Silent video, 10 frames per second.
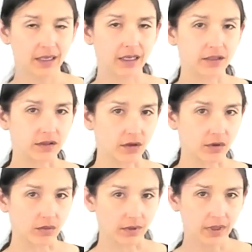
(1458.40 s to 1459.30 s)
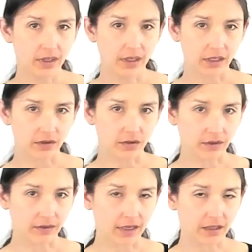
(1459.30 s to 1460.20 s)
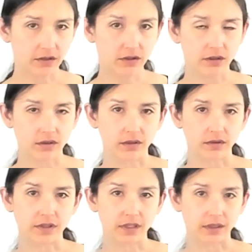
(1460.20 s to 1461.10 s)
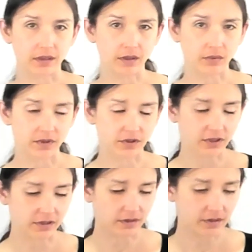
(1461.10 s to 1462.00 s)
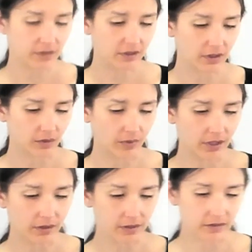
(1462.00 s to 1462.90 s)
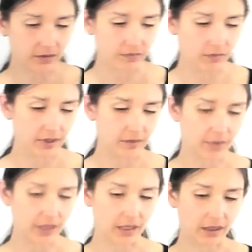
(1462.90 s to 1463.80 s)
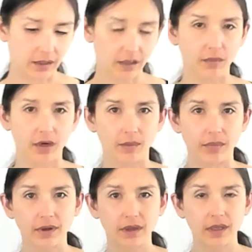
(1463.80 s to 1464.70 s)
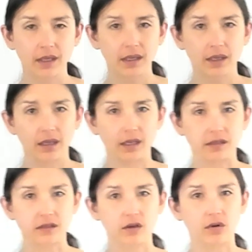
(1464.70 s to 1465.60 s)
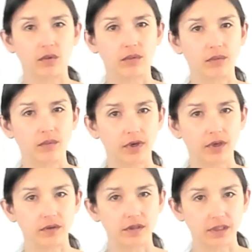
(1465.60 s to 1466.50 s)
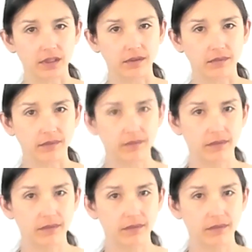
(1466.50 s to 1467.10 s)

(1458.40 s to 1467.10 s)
And so it took that turn, you see. It was just an awareness of what may come up. And so what do you see